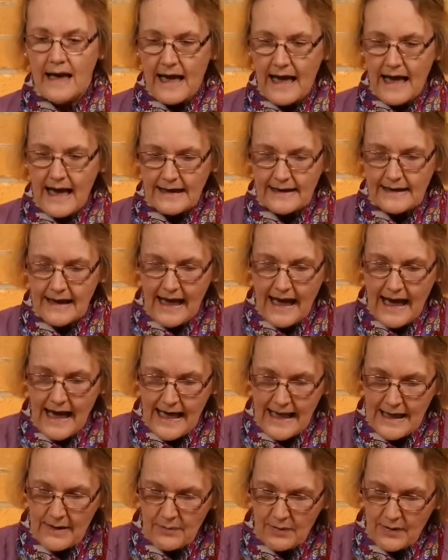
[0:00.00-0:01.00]
And
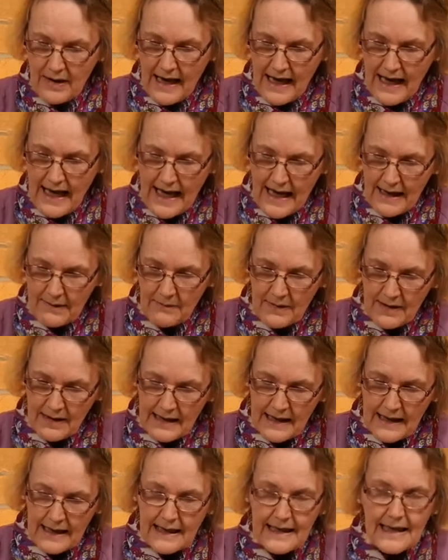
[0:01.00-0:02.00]
Abraham
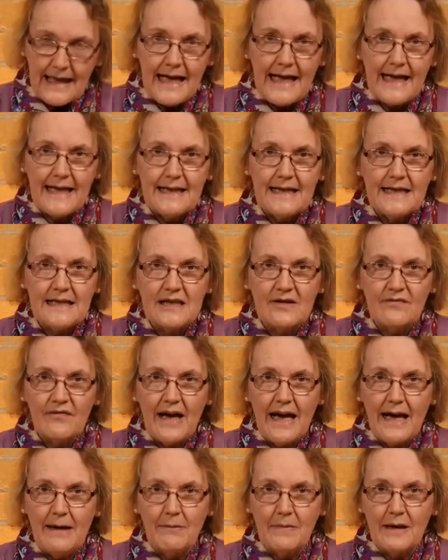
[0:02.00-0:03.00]
led his
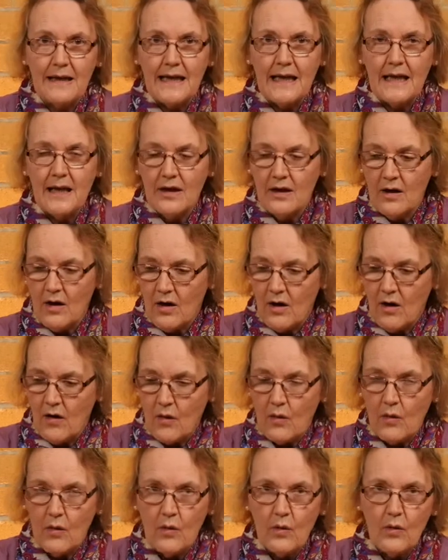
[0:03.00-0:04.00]
family
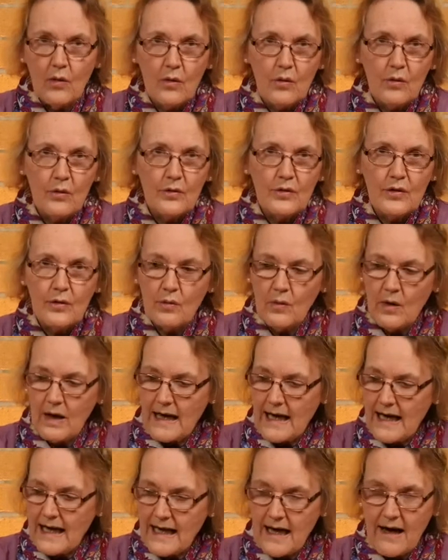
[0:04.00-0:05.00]
all the
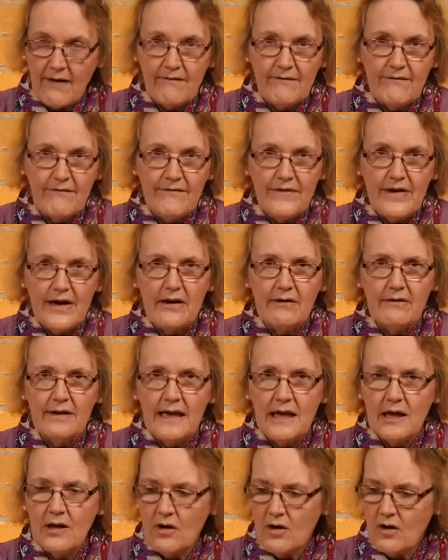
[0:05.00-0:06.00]
way, a
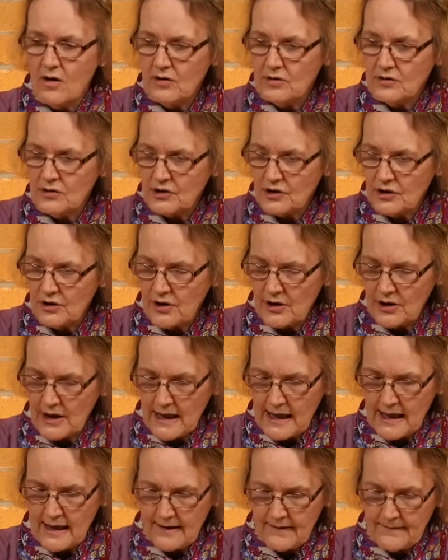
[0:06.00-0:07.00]
very long
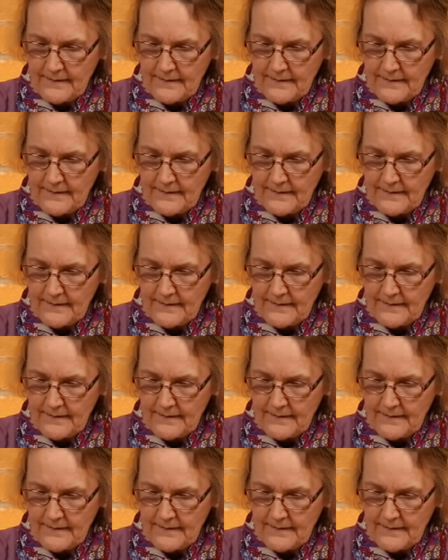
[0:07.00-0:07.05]
journey.